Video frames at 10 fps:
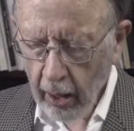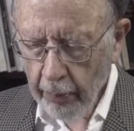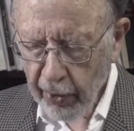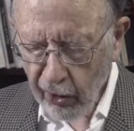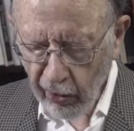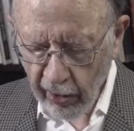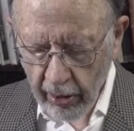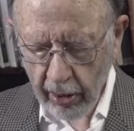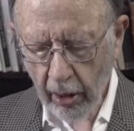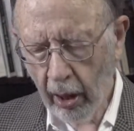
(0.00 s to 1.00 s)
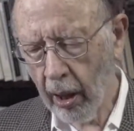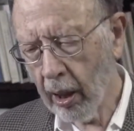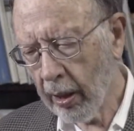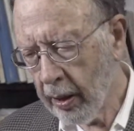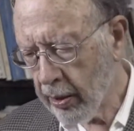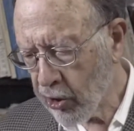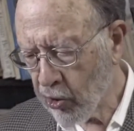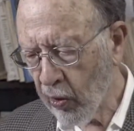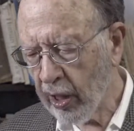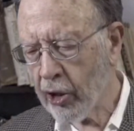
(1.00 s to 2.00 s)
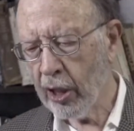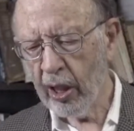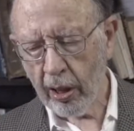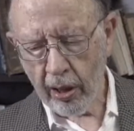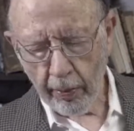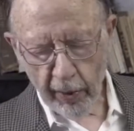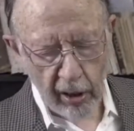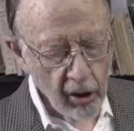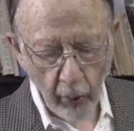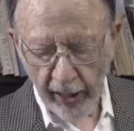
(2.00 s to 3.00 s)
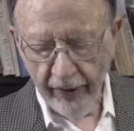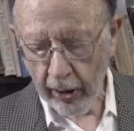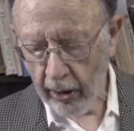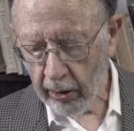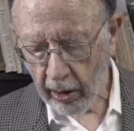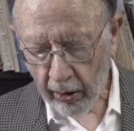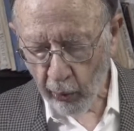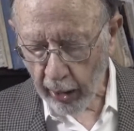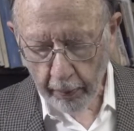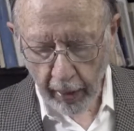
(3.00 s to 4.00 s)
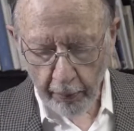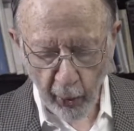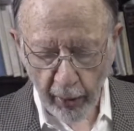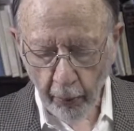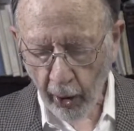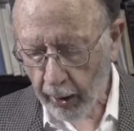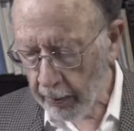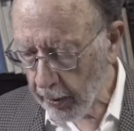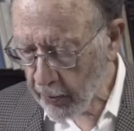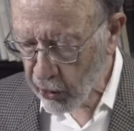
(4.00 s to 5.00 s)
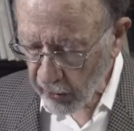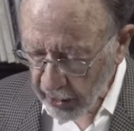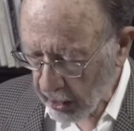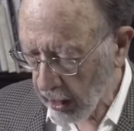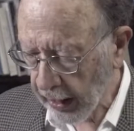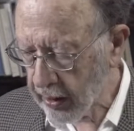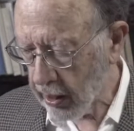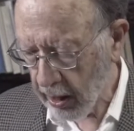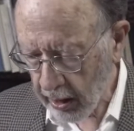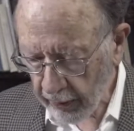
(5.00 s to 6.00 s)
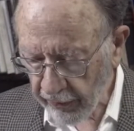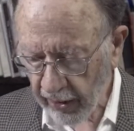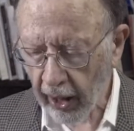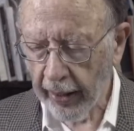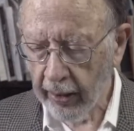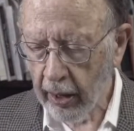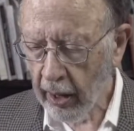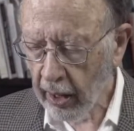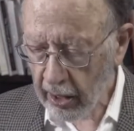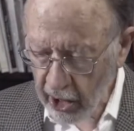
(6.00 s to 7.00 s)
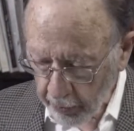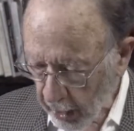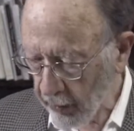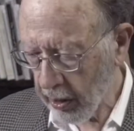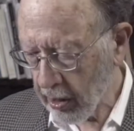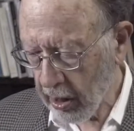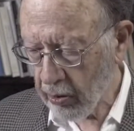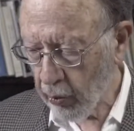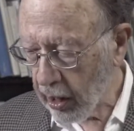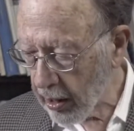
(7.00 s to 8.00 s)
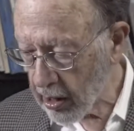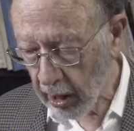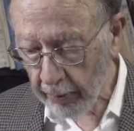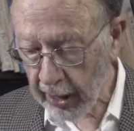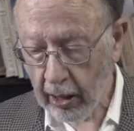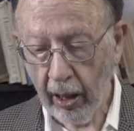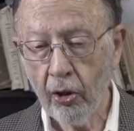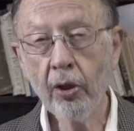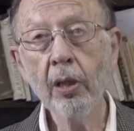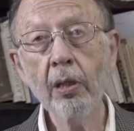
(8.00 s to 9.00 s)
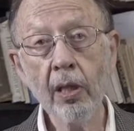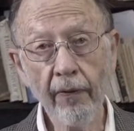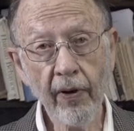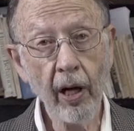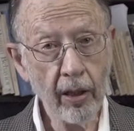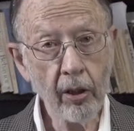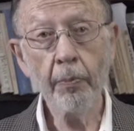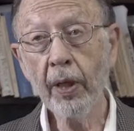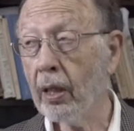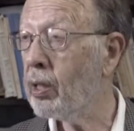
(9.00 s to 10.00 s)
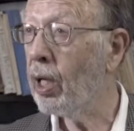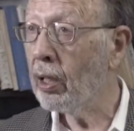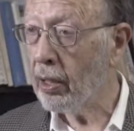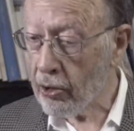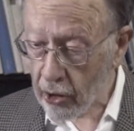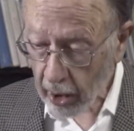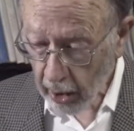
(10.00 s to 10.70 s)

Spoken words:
Because constructionism is so evident in the way memory problems are selected and defined, its merits as well as limitations have got to be acknowledged.